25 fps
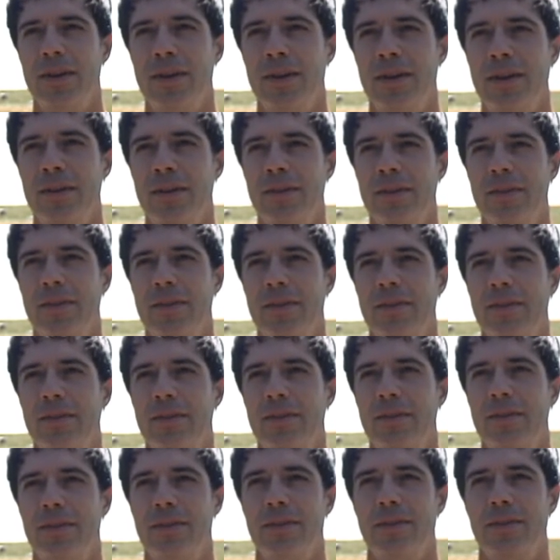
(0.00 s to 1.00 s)
And
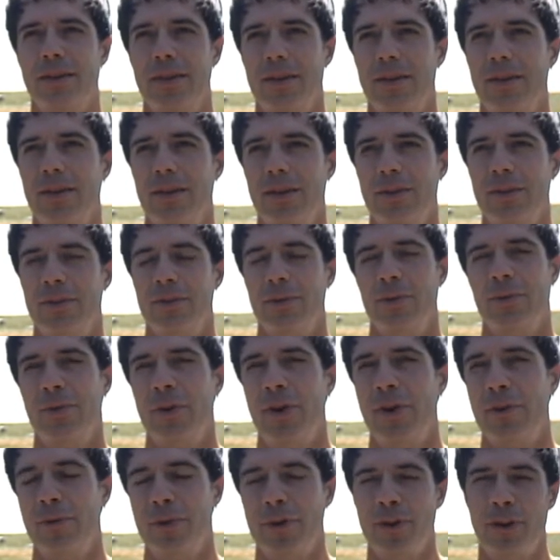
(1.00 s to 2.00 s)
so
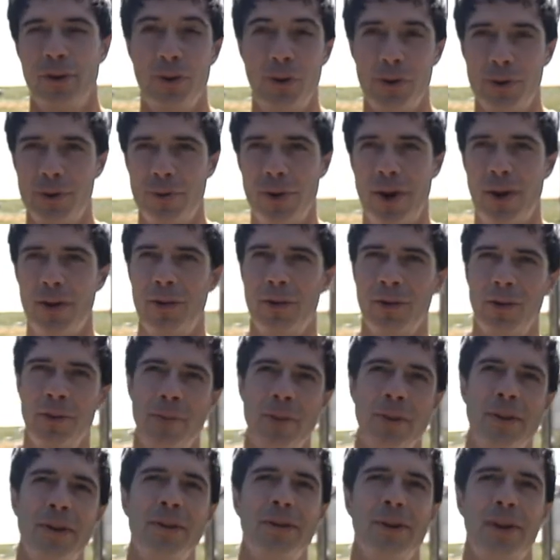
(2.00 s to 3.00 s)
today we're going to look around a little
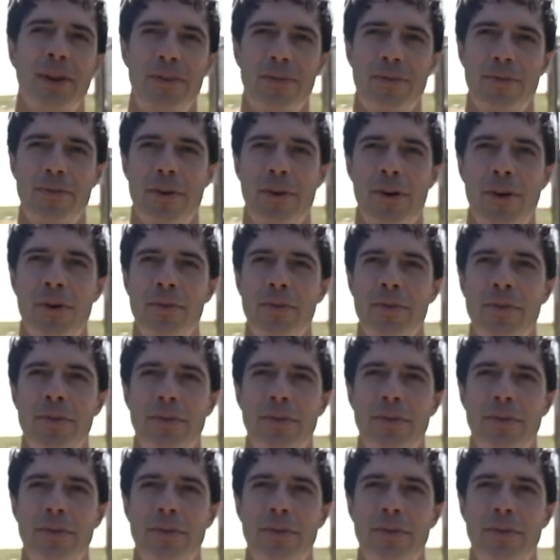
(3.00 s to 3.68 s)
bit at the farm and